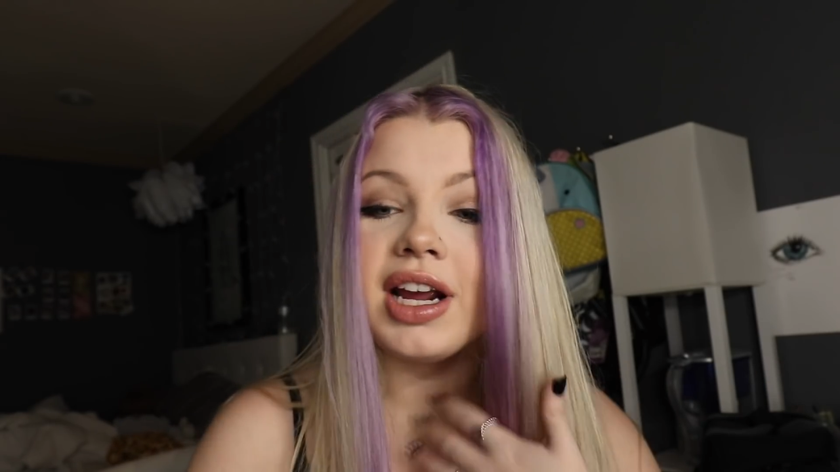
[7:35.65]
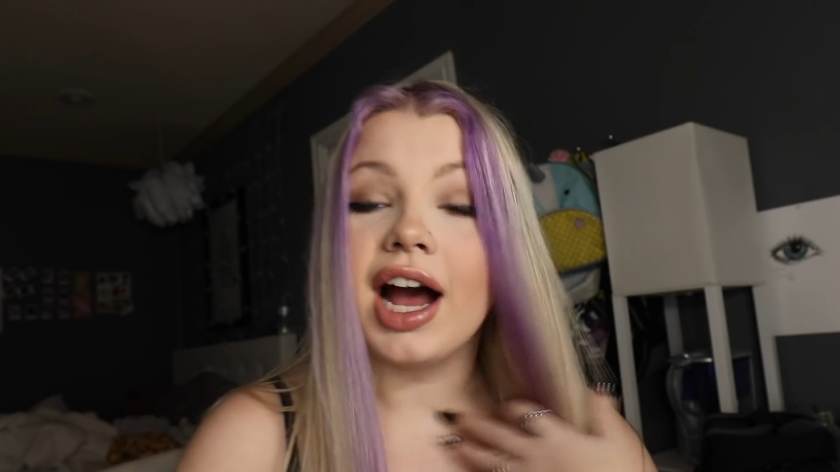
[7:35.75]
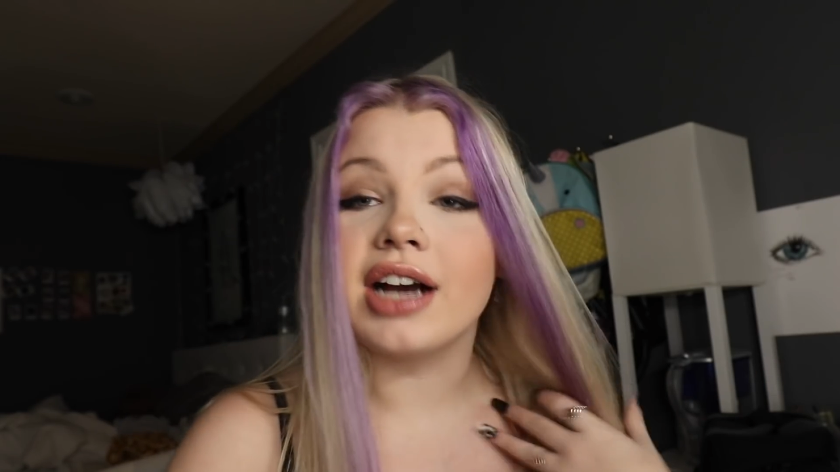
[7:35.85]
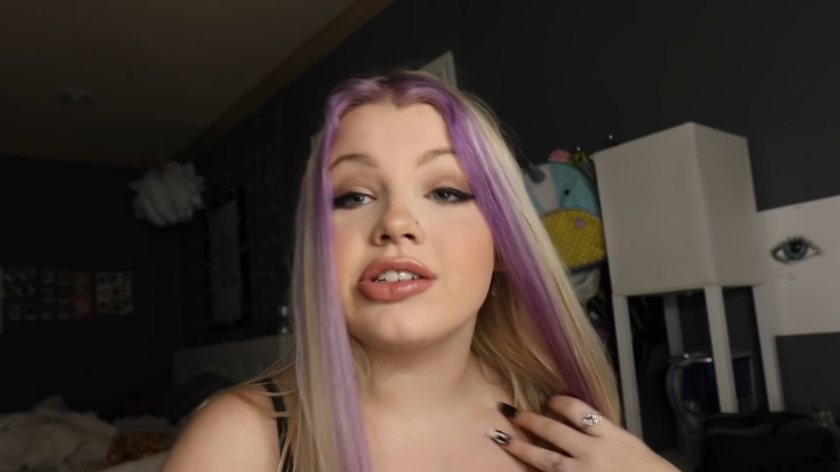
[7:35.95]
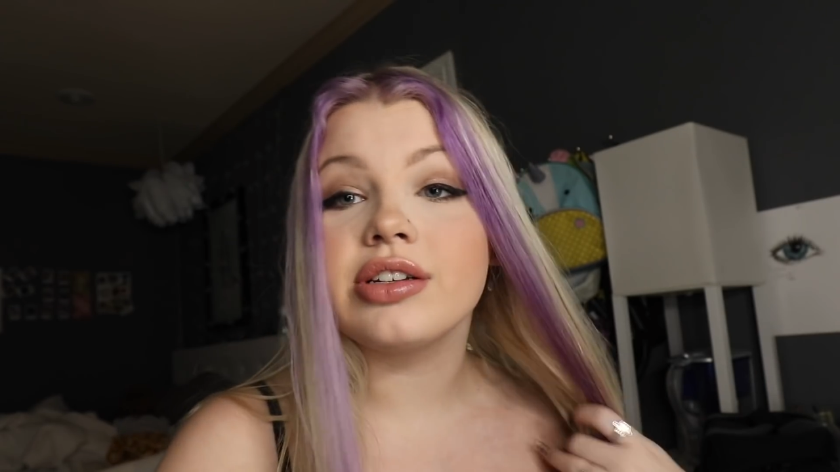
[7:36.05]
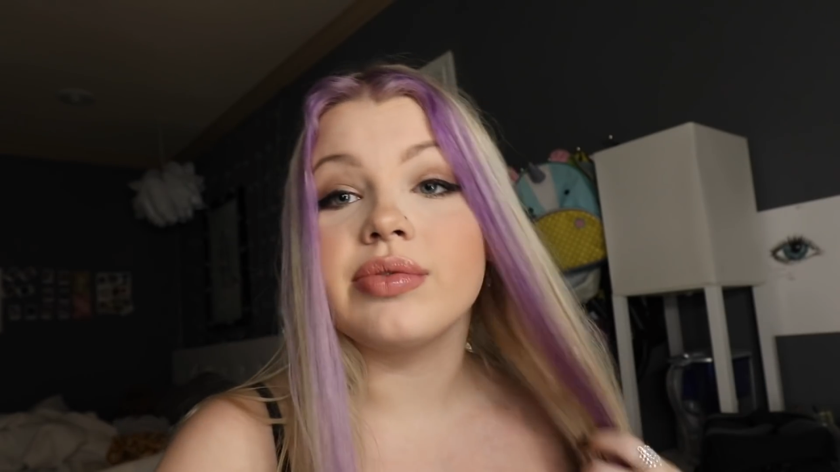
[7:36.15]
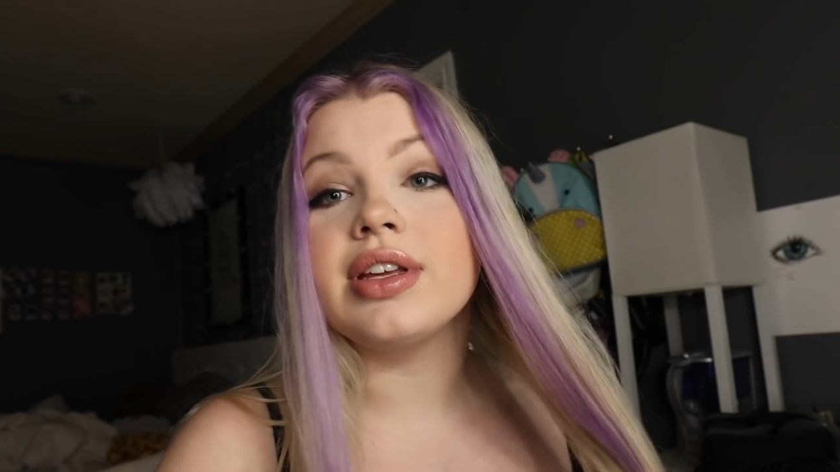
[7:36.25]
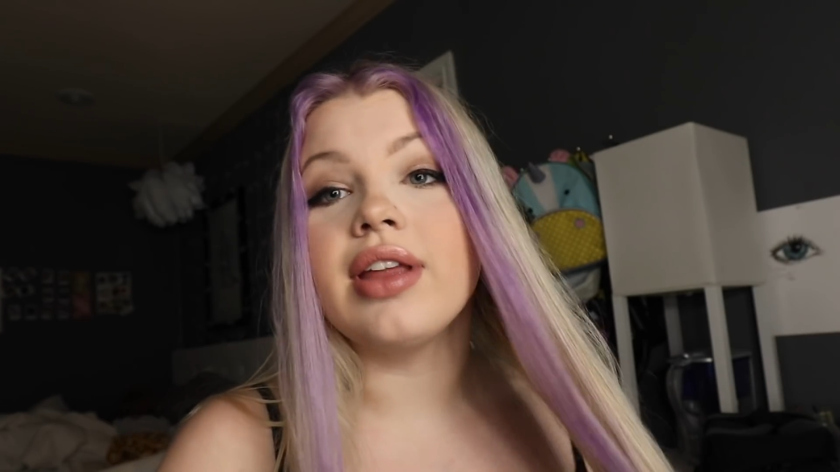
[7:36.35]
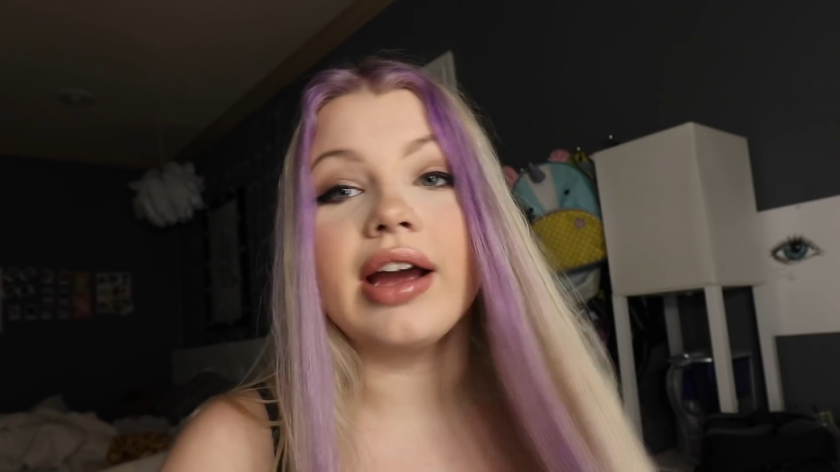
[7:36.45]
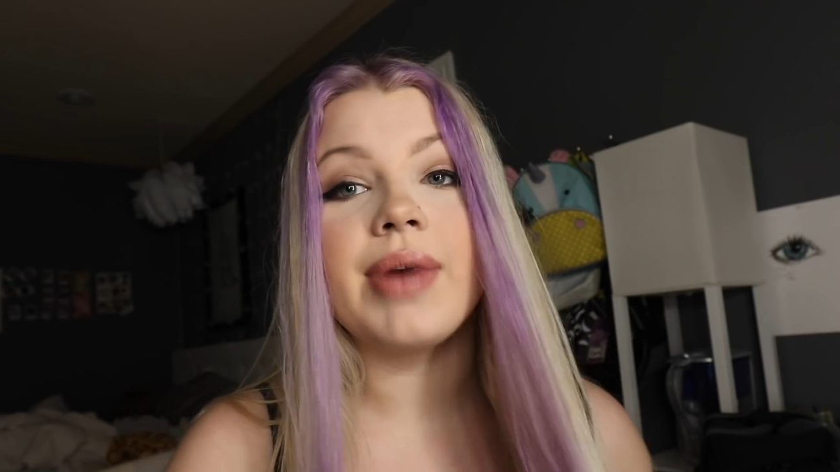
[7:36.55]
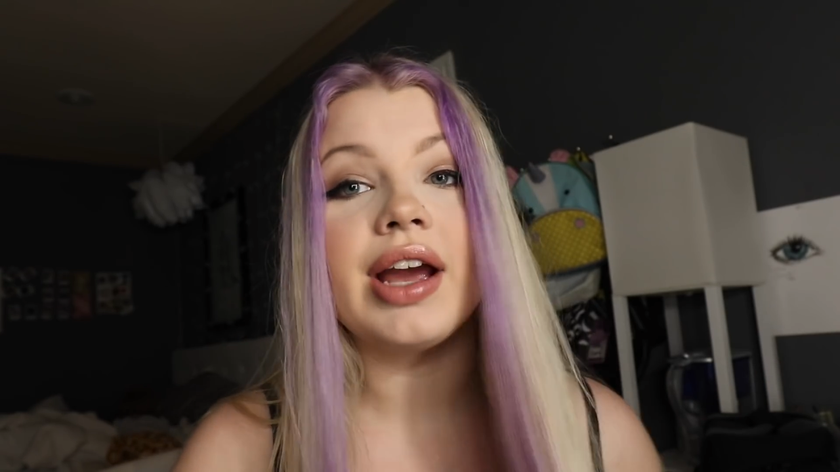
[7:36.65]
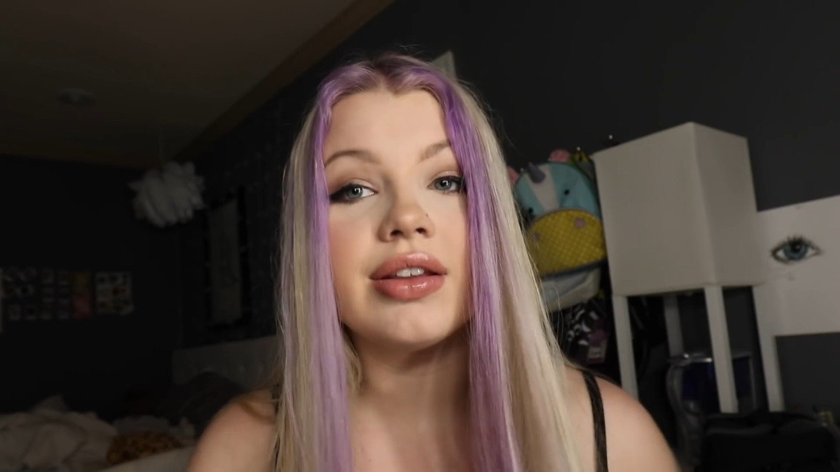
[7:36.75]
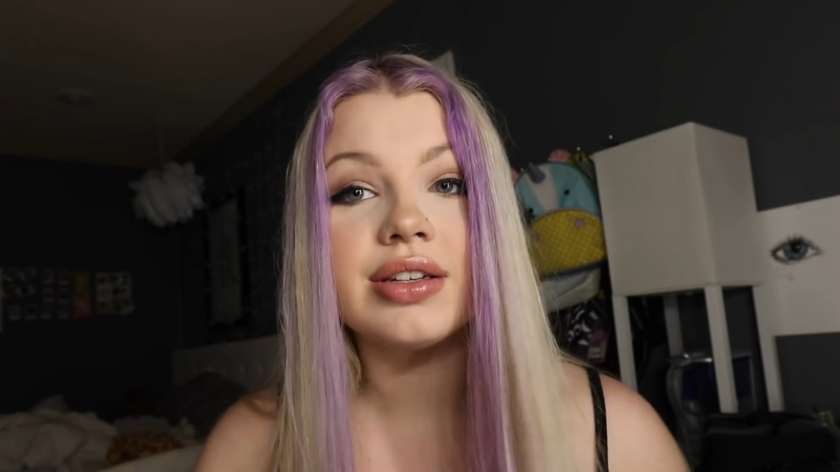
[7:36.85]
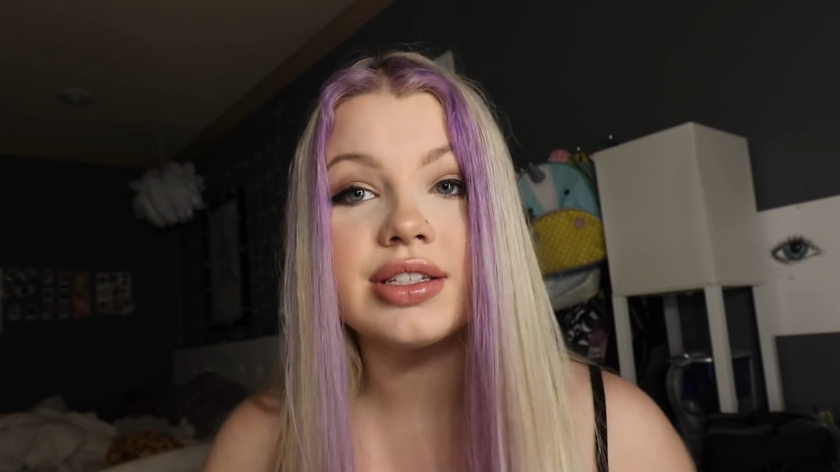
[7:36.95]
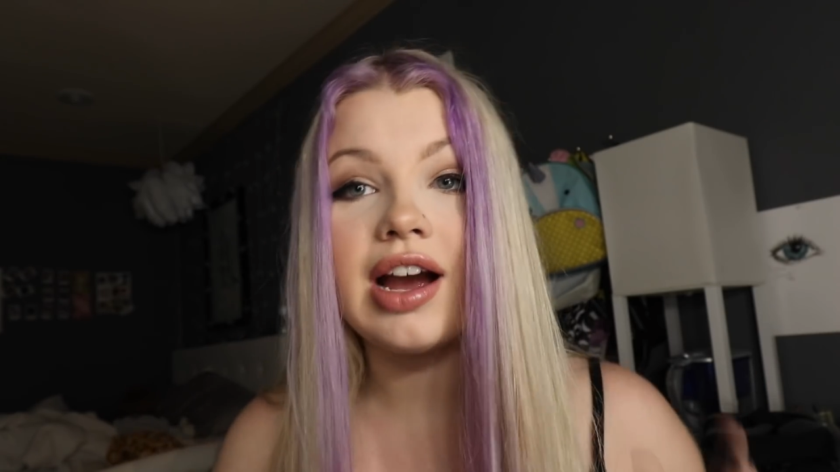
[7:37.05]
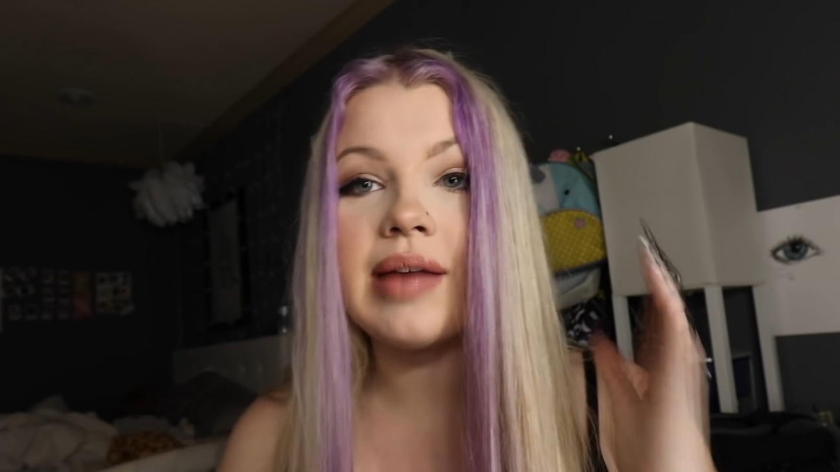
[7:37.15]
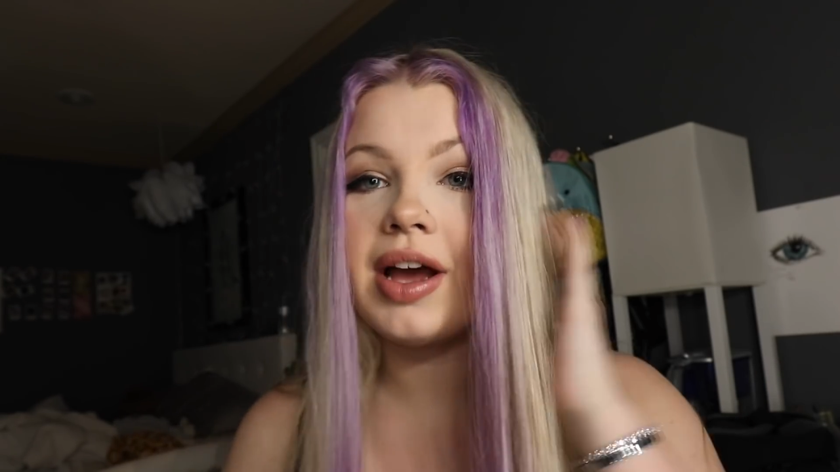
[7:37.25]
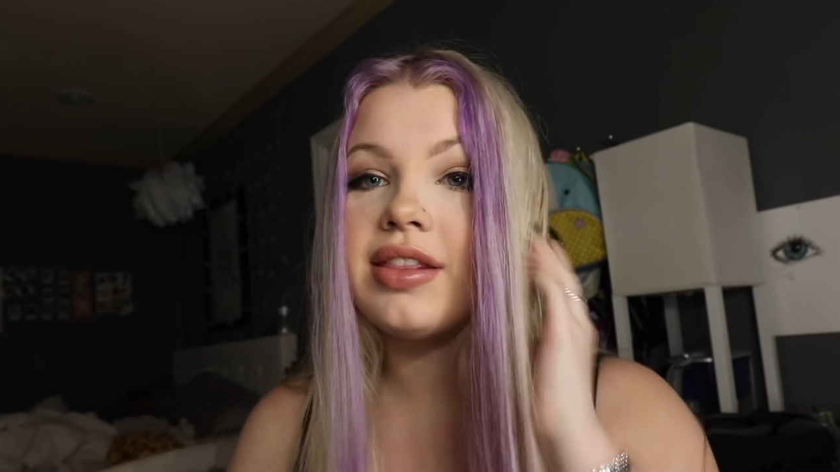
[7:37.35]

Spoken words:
I actually really like my hair this time.